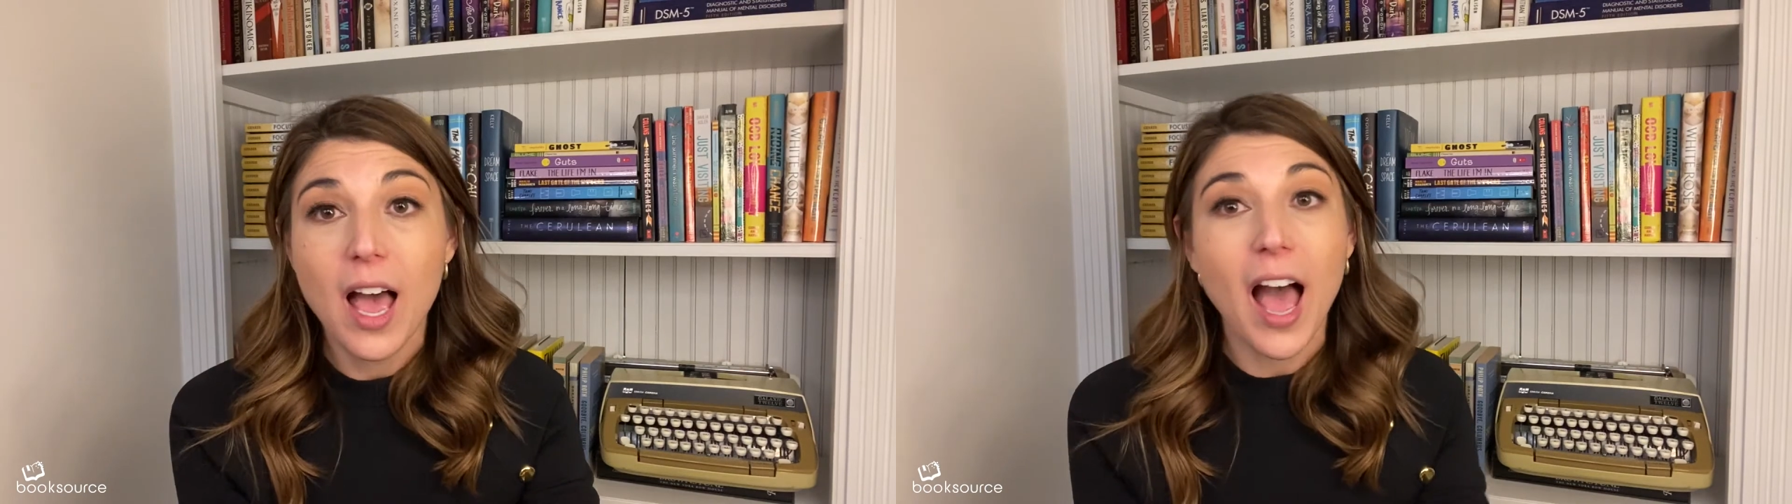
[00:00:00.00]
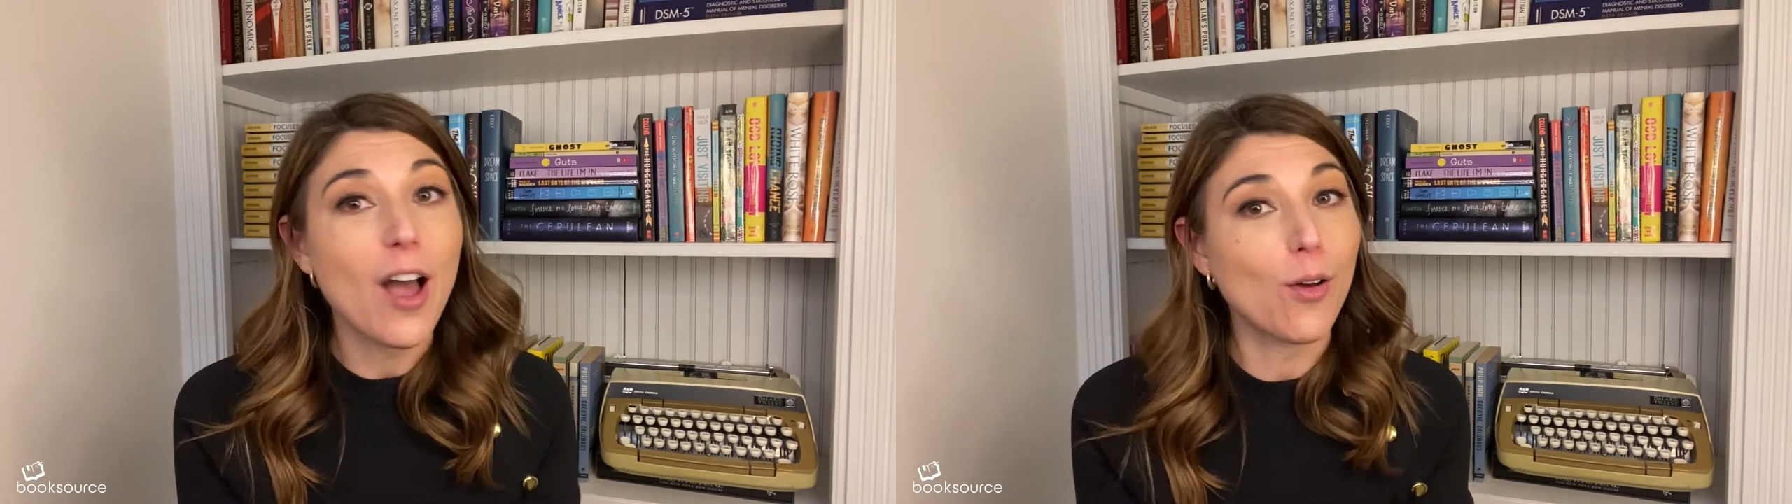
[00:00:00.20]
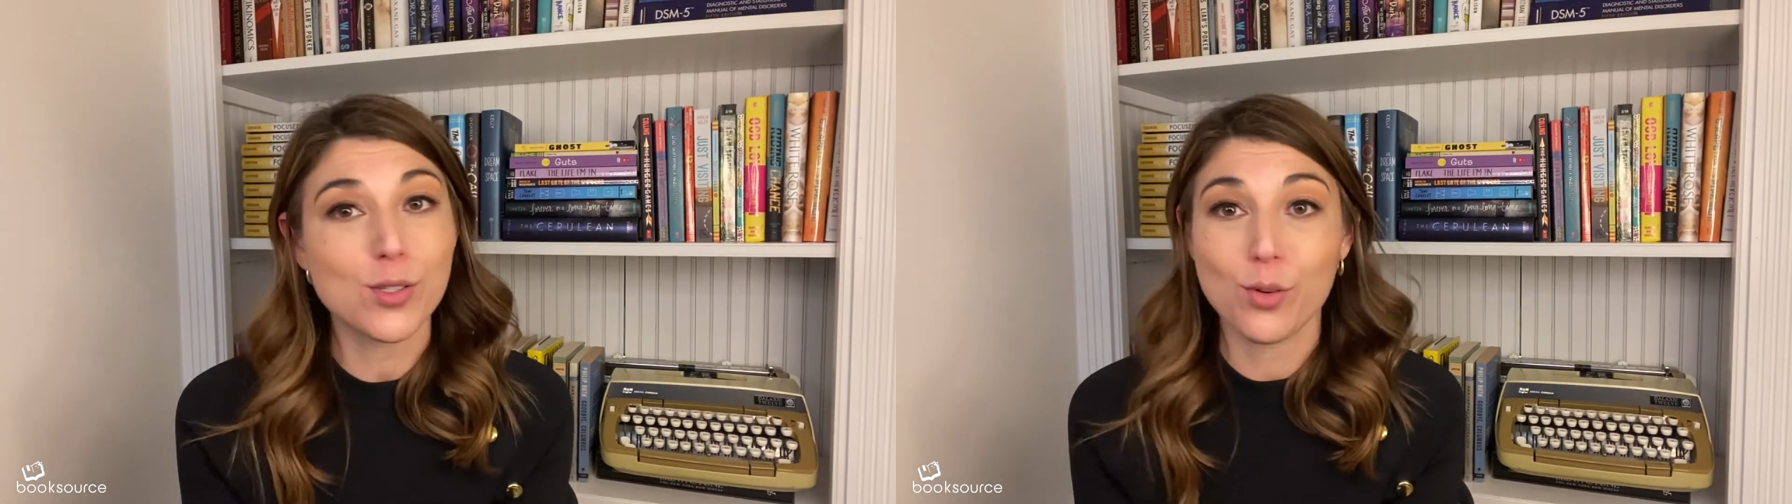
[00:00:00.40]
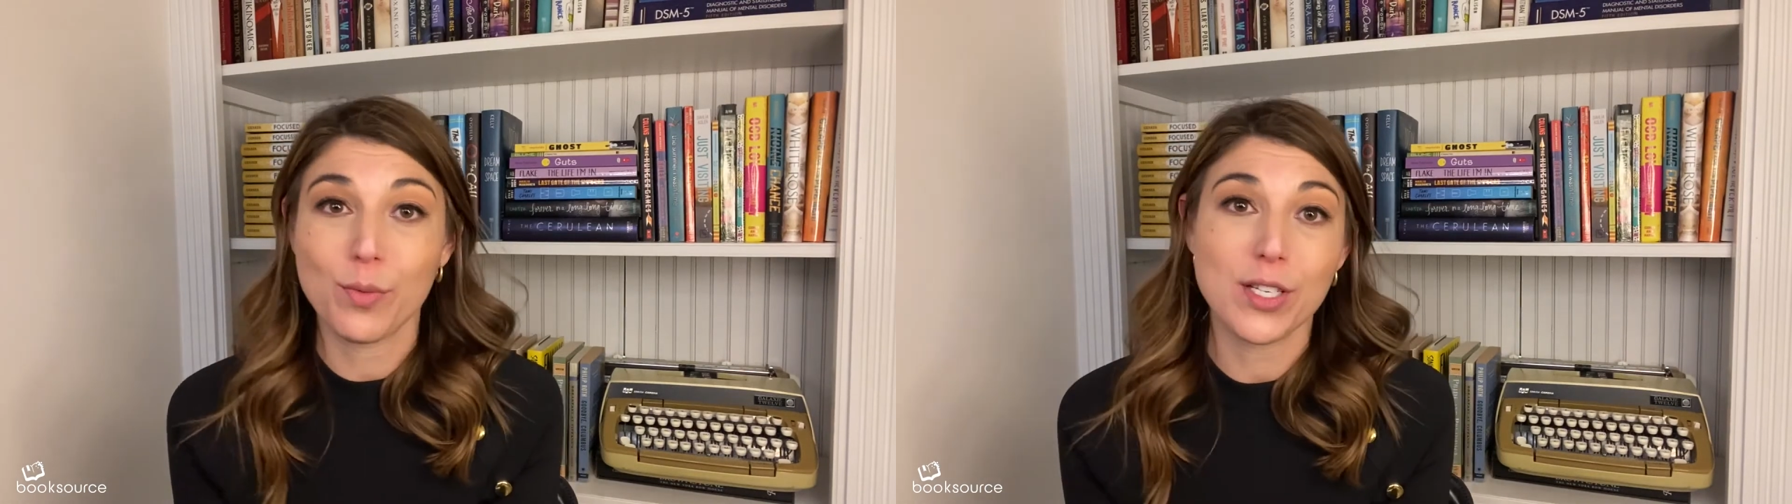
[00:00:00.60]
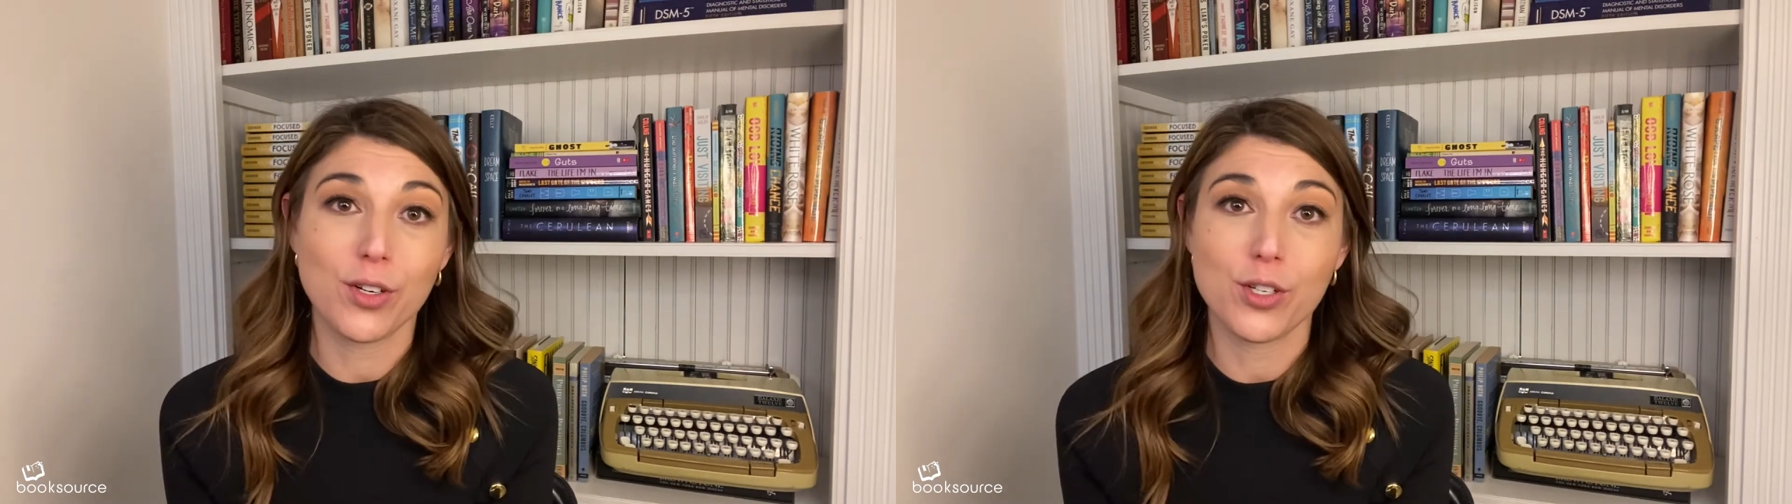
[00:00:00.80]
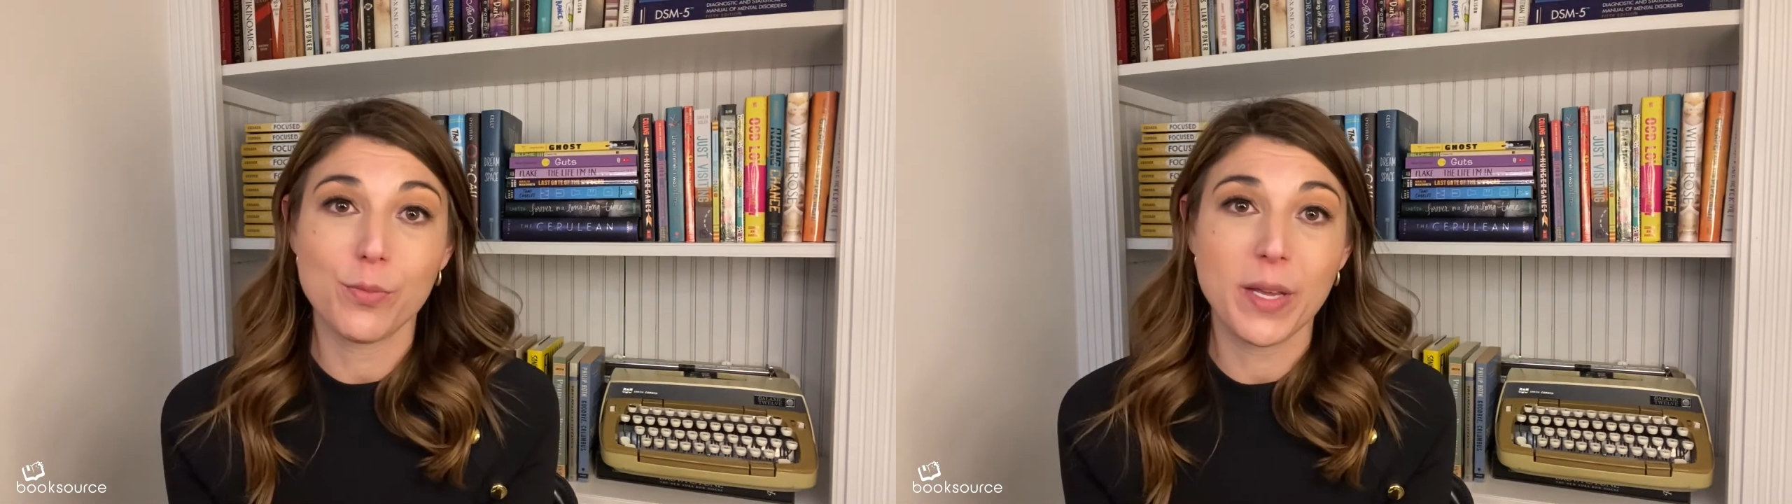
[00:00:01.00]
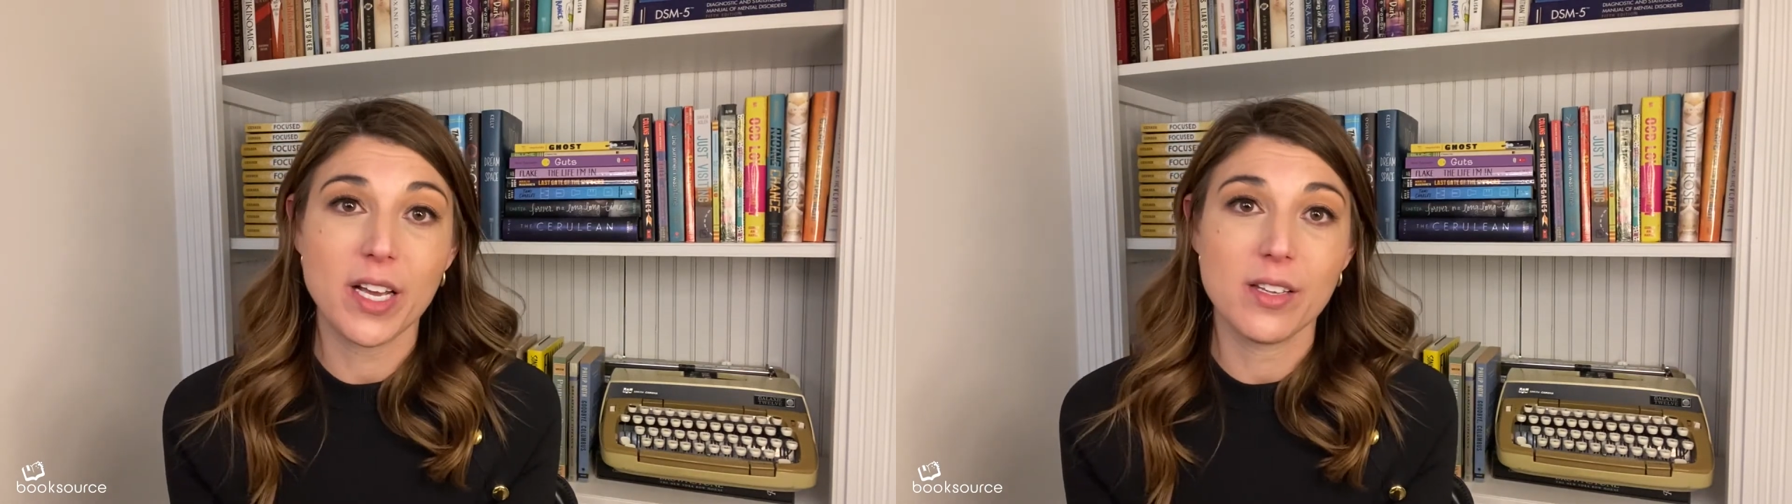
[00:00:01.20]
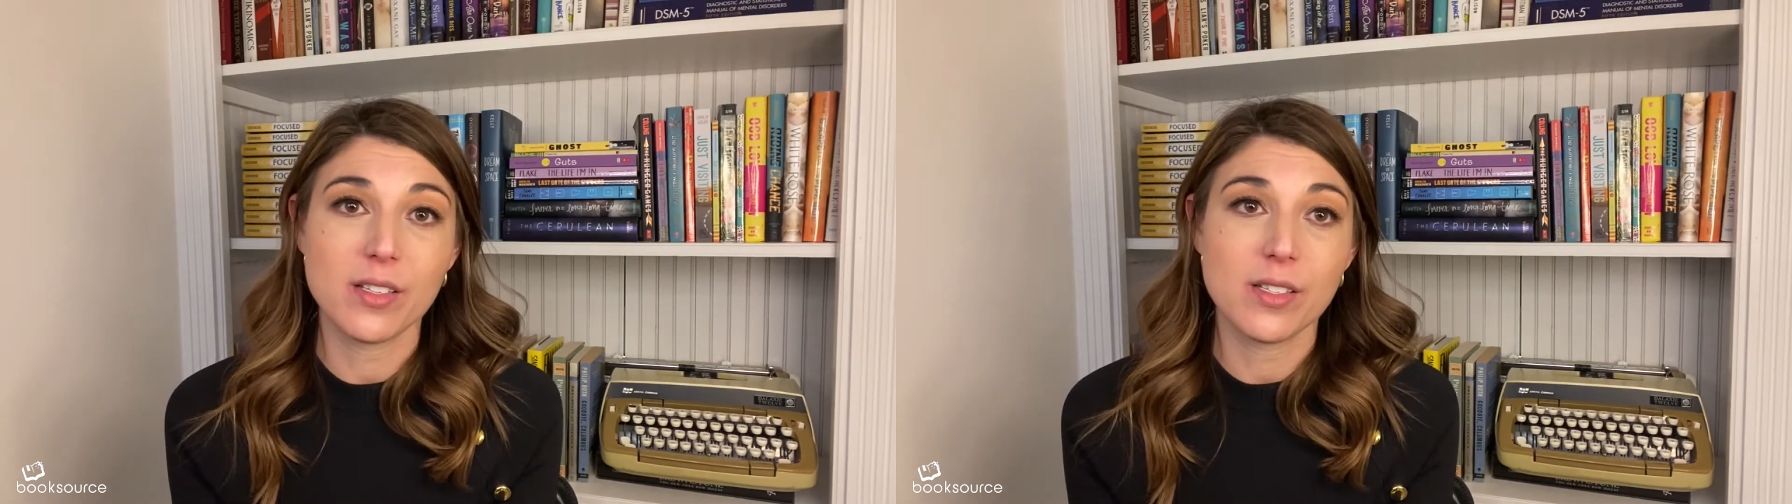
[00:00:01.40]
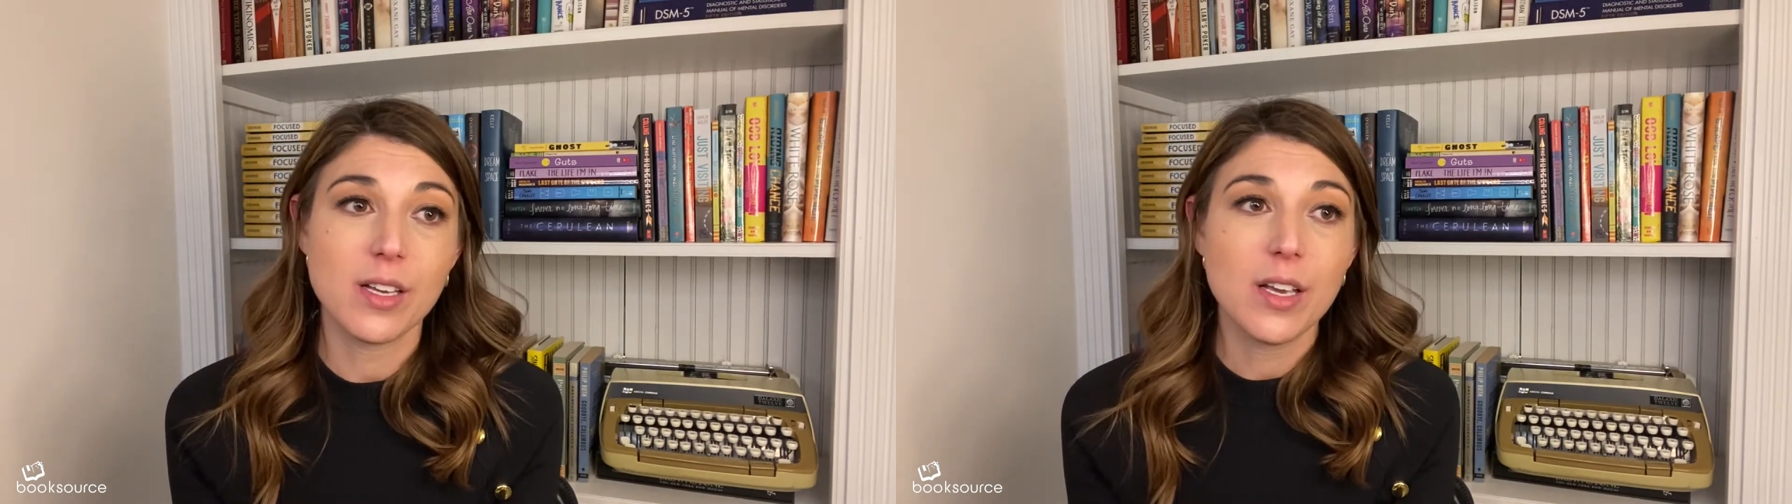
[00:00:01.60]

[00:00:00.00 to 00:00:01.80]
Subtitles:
I also research because